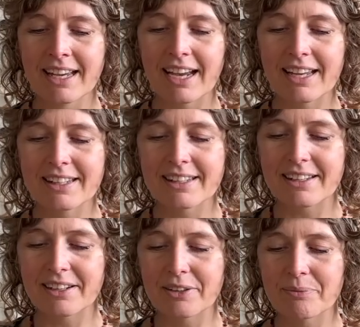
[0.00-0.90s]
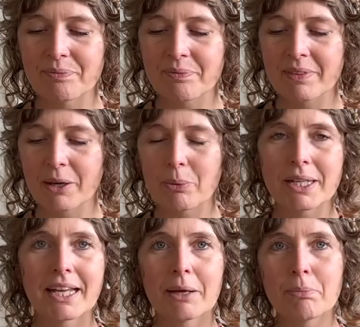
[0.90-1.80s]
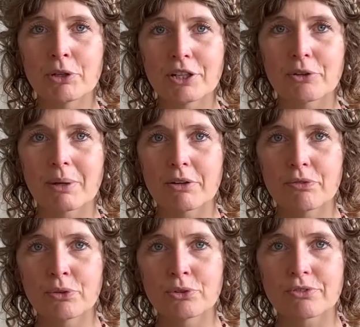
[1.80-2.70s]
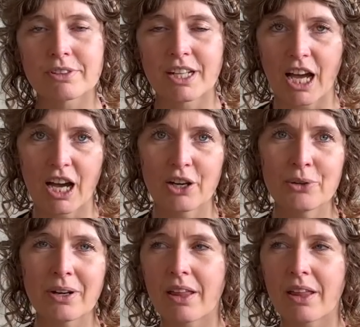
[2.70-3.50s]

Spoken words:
And when I put it on my foot now,